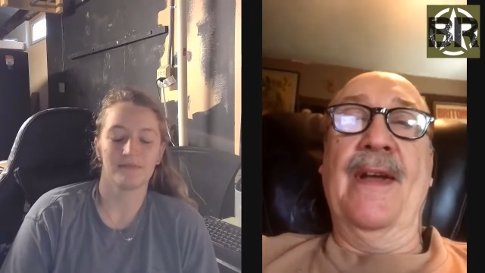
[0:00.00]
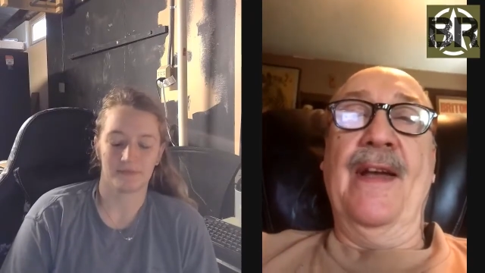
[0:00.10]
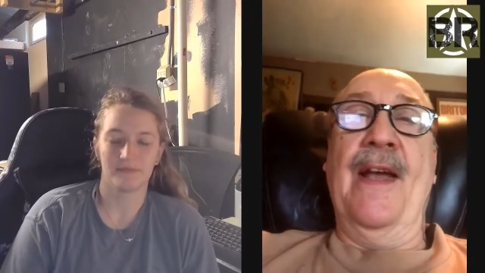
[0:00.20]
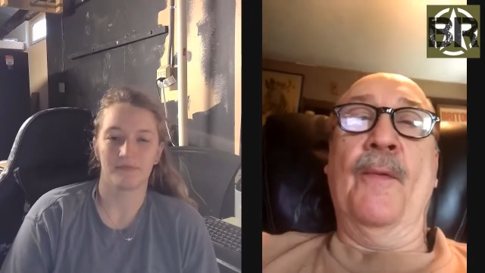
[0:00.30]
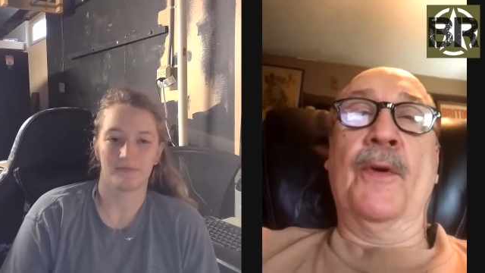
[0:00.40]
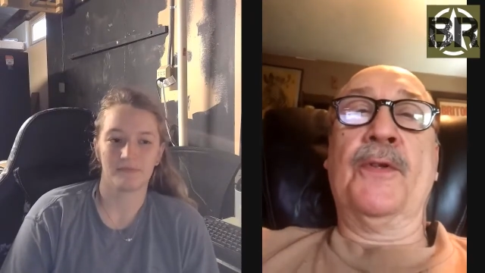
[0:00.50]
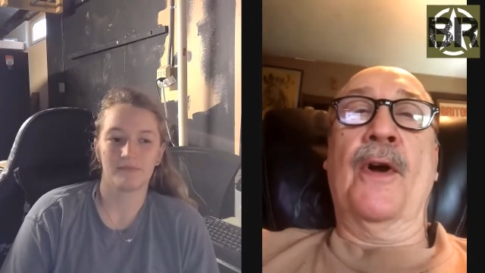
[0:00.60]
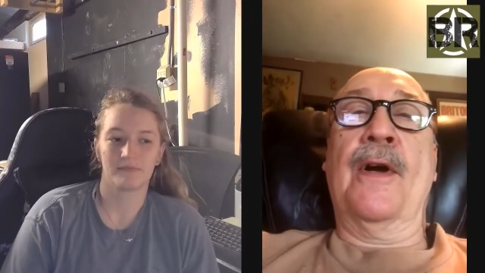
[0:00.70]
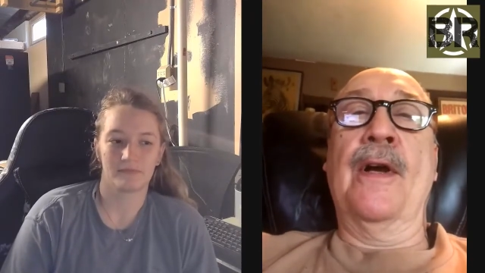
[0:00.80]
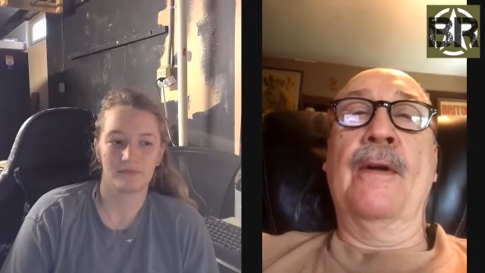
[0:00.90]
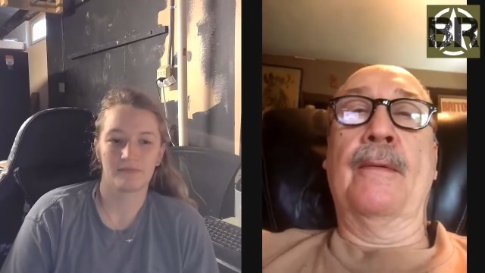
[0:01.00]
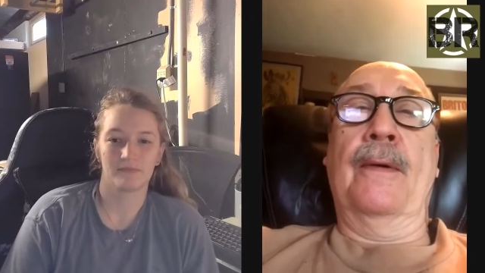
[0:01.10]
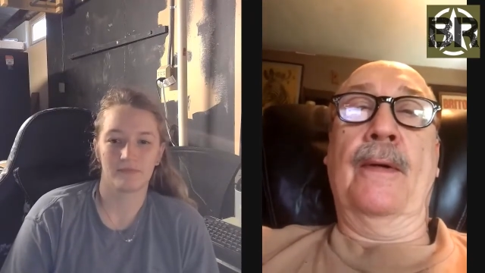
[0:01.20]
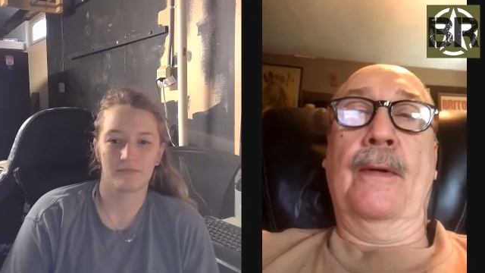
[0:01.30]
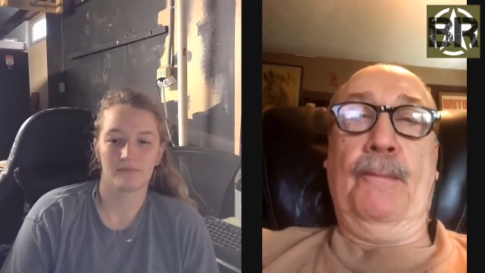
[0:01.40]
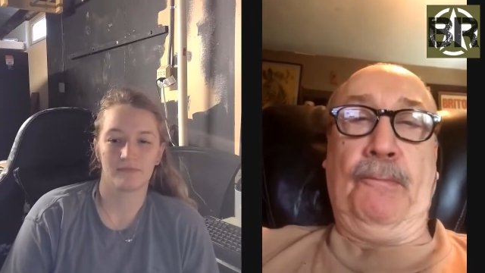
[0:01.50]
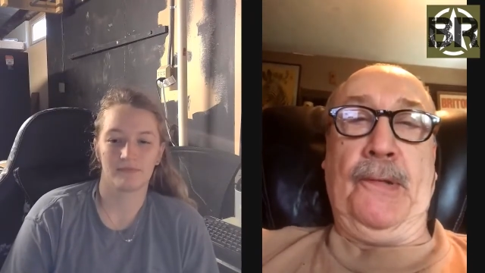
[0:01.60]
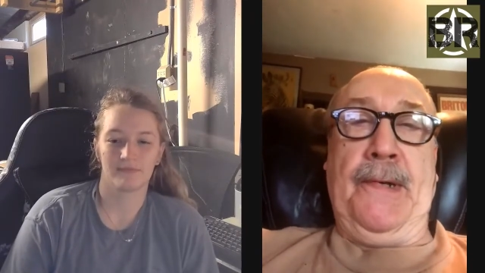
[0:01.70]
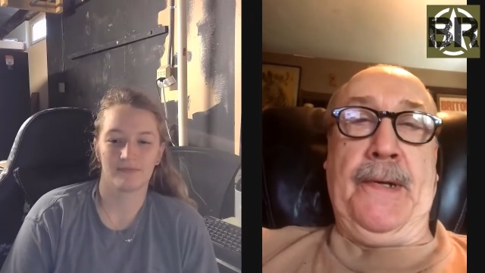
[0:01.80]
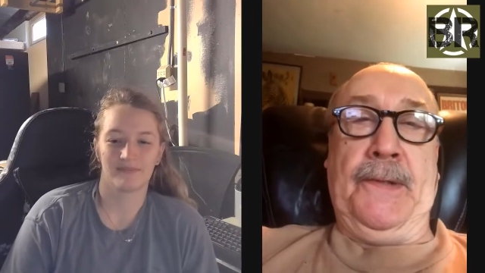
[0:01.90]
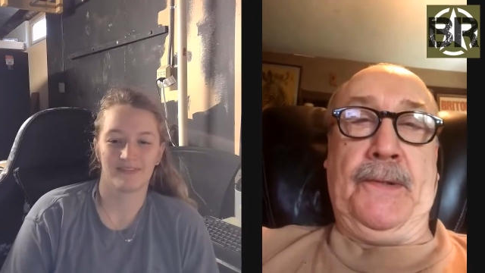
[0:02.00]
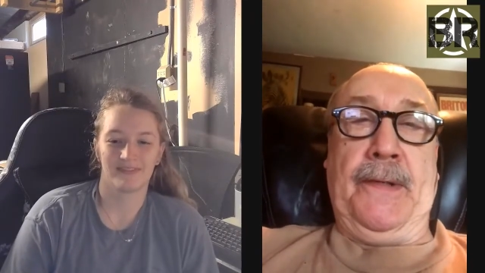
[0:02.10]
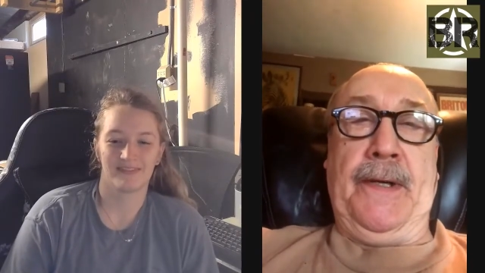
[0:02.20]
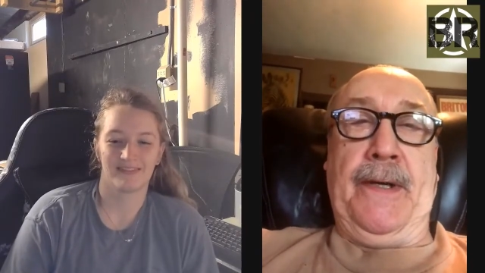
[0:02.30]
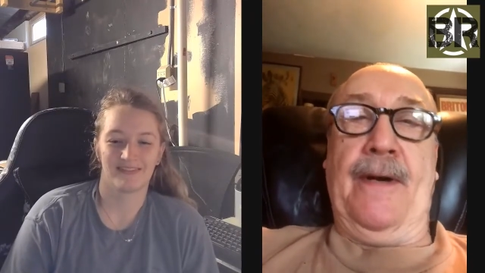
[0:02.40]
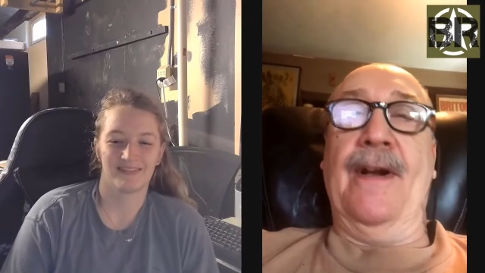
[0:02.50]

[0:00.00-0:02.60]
Speaker 1: And we're talking uh, prehistory here,